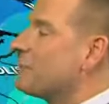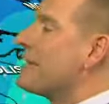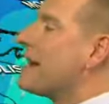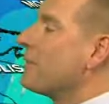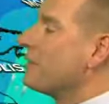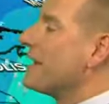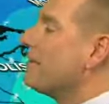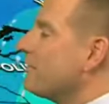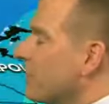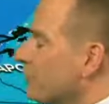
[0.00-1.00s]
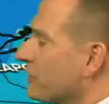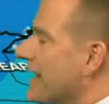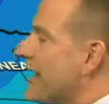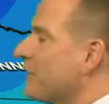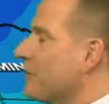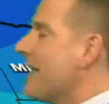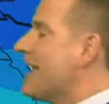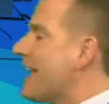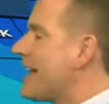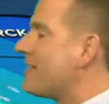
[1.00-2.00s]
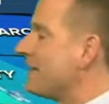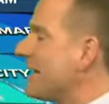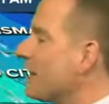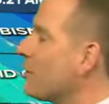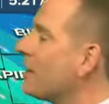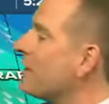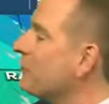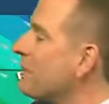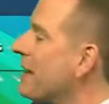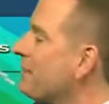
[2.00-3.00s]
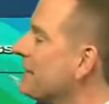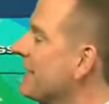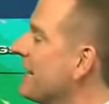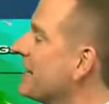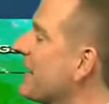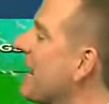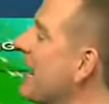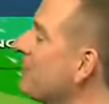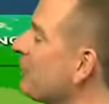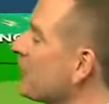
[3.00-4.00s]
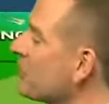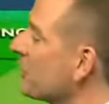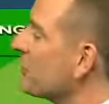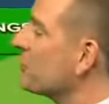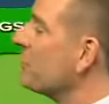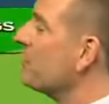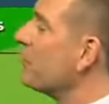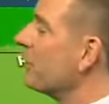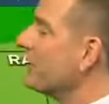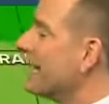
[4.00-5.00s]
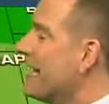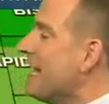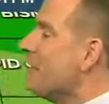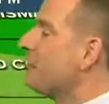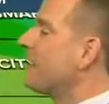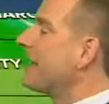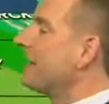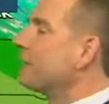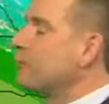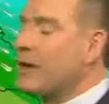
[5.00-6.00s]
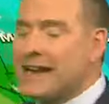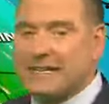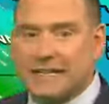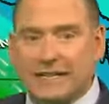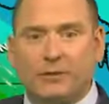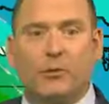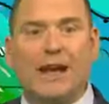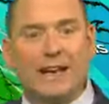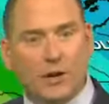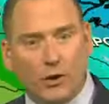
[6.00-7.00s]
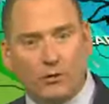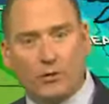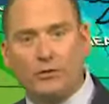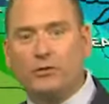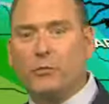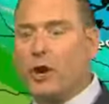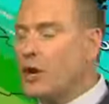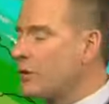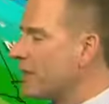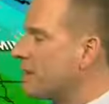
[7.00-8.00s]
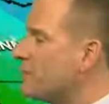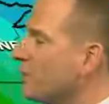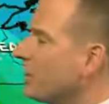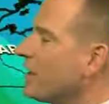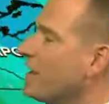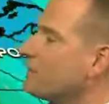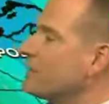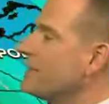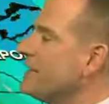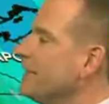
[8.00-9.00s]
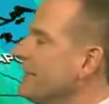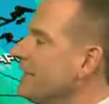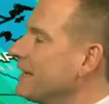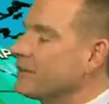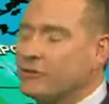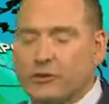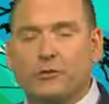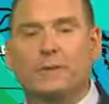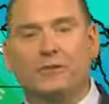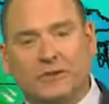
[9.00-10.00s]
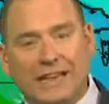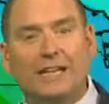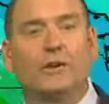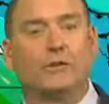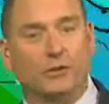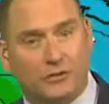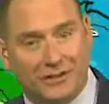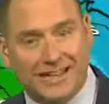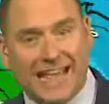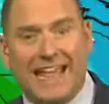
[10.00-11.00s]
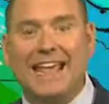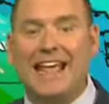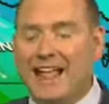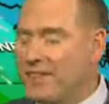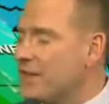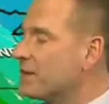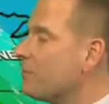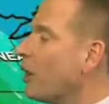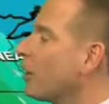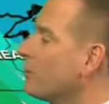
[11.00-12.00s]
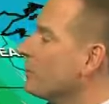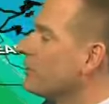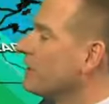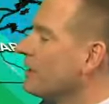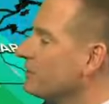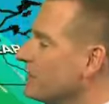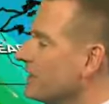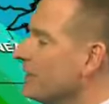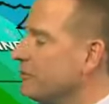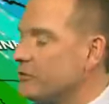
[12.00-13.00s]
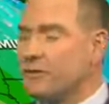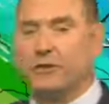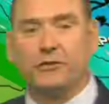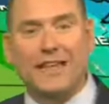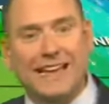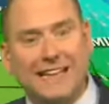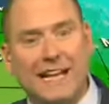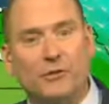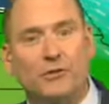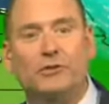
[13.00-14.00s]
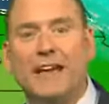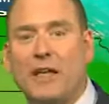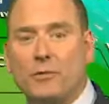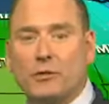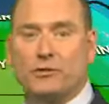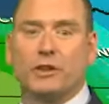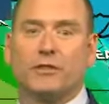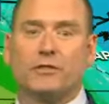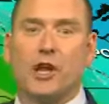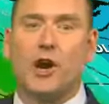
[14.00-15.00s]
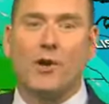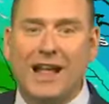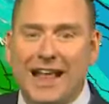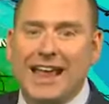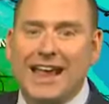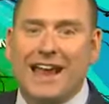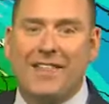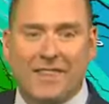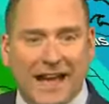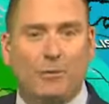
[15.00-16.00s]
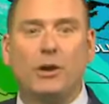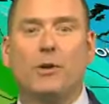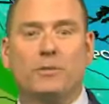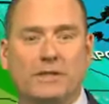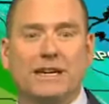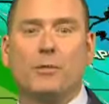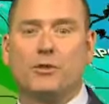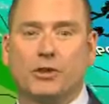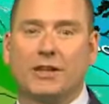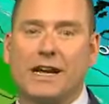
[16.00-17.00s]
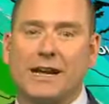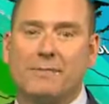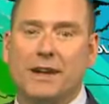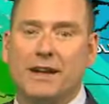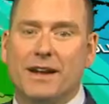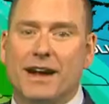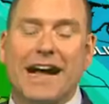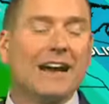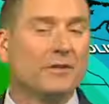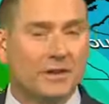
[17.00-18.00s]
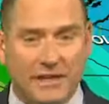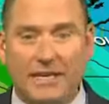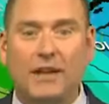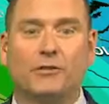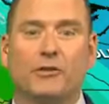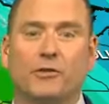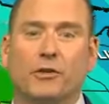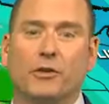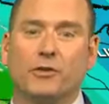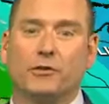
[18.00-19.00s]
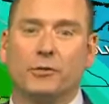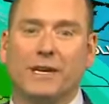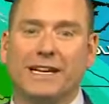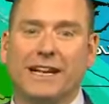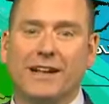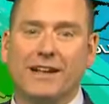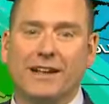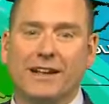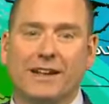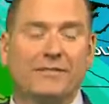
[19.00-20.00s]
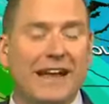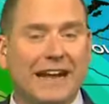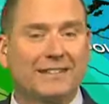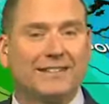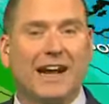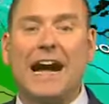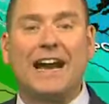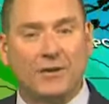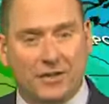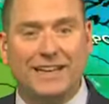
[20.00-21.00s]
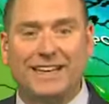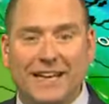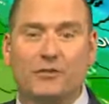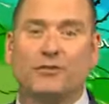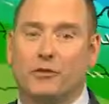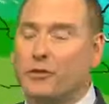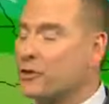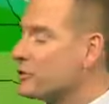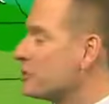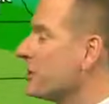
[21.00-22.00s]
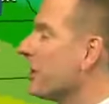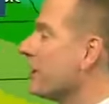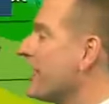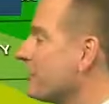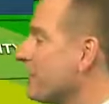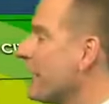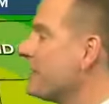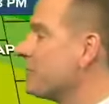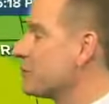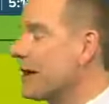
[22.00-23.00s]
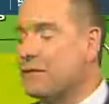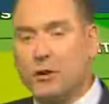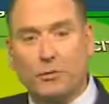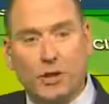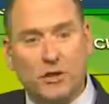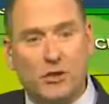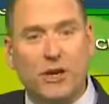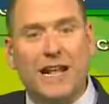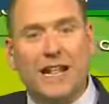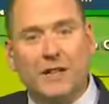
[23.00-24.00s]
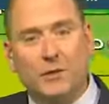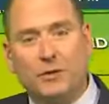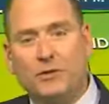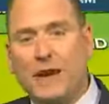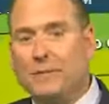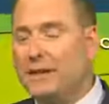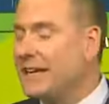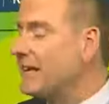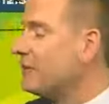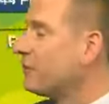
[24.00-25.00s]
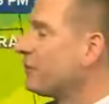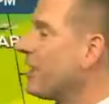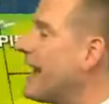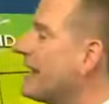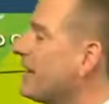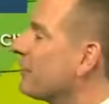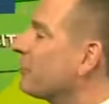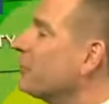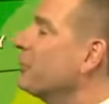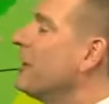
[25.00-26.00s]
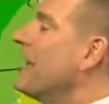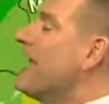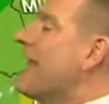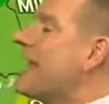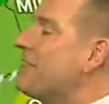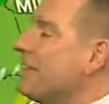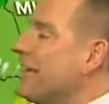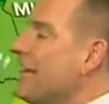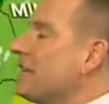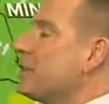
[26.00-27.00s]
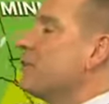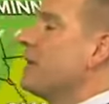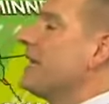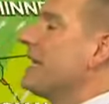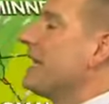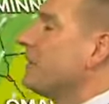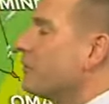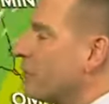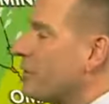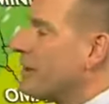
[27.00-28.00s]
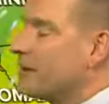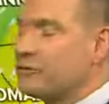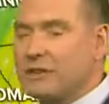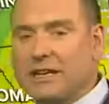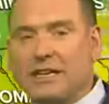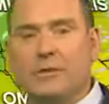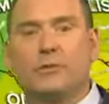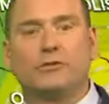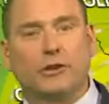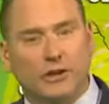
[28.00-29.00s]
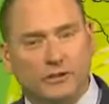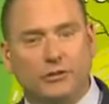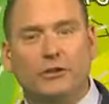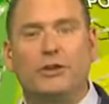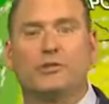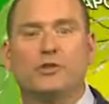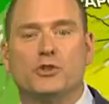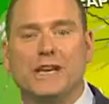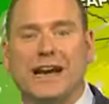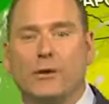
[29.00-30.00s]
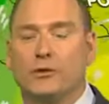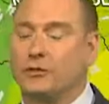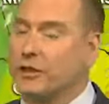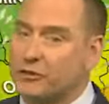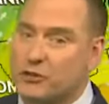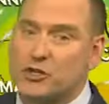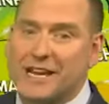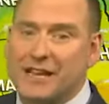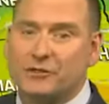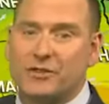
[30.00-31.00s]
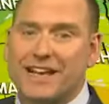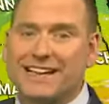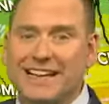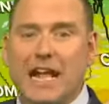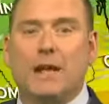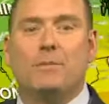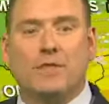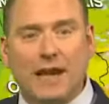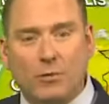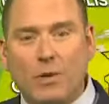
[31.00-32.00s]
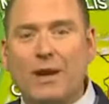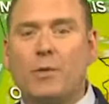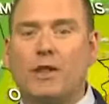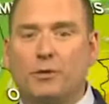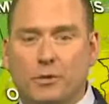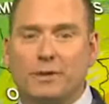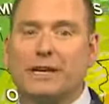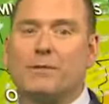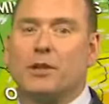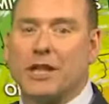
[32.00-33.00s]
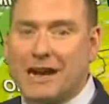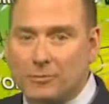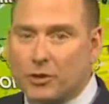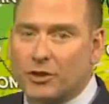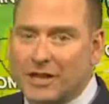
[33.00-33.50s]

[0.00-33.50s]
from that, we've got fair skies and the yellow on this map indicating that high pressure, which will be building, settling practically right over us tomorrow and then moving off to the excuse me, settling over us today. Then tomorrow, moving off to the east of us, that allows a southwesterly flow, and that will help the temperature climb higher than it has so far this week. In fact, higher than it has far this year. That's ahead of a trough low pressure. They'll be dropping in, sliding through at the end of the weekend. So by Sunday, we'll start to see a few showers, at least a chance of that. But that wet weather will become a lot more